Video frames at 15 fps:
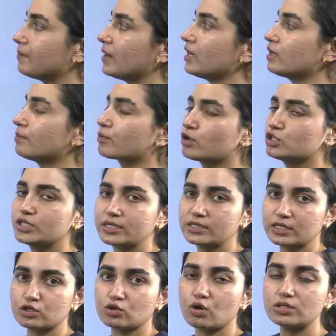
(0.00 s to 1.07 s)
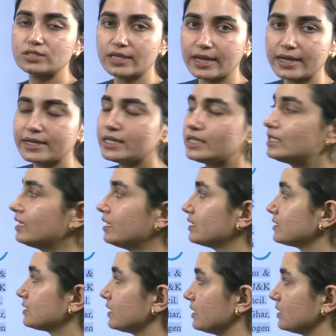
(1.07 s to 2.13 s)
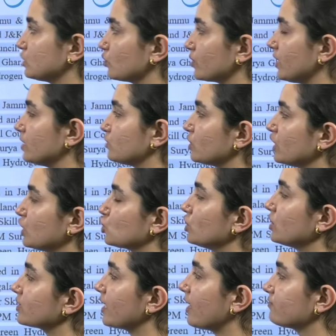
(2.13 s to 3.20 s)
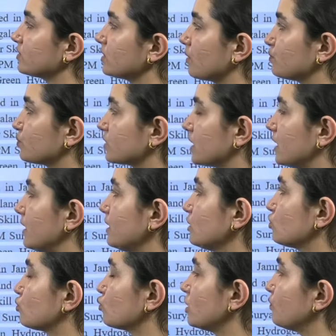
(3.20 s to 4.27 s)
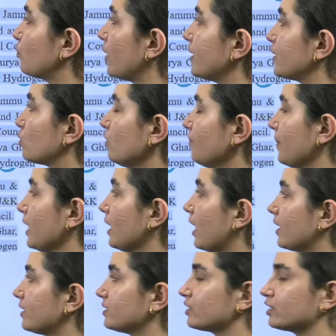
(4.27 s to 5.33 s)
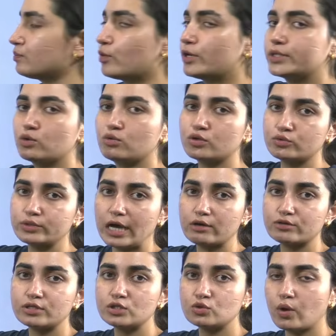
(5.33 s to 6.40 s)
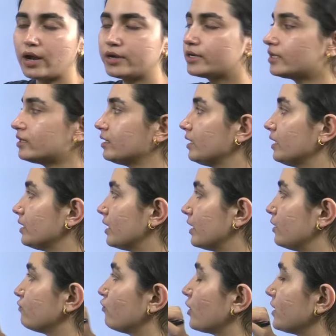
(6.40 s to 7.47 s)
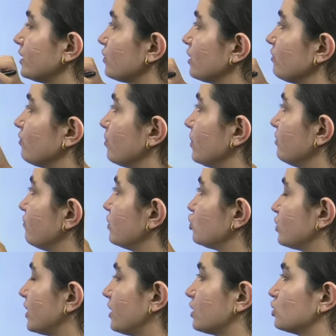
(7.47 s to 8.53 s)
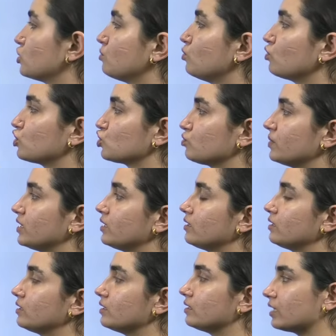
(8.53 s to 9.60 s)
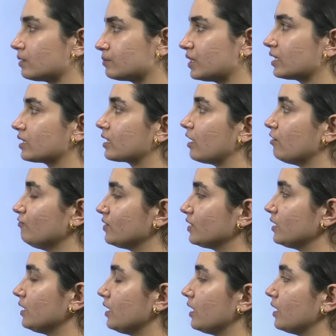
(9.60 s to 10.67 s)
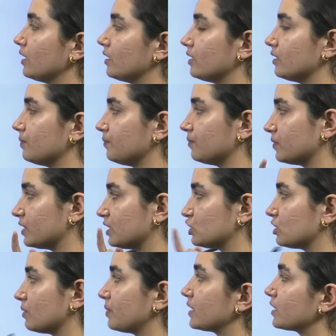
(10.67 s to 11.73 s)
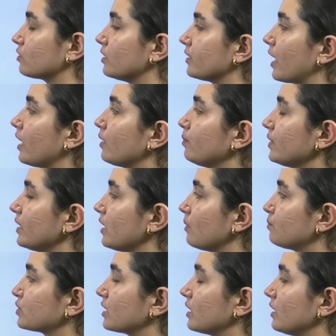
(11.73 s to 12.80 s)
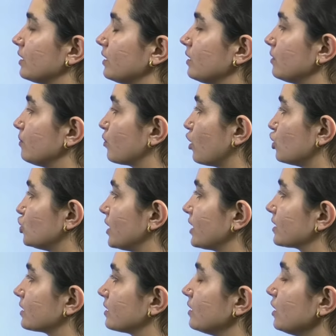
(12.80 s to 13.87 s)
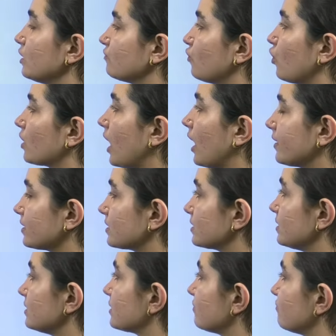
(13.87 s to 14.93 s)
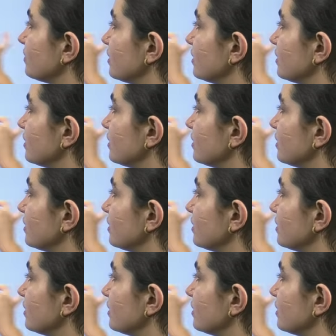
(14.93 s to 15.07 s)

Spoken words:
PUNK project across 18 states. Okay, traditional crafts and upskilling. So 3.0, under 3.0, 2,243 women were trained in Jammu Kashmir Namda craft. This particular RPL upskilling project for artisans and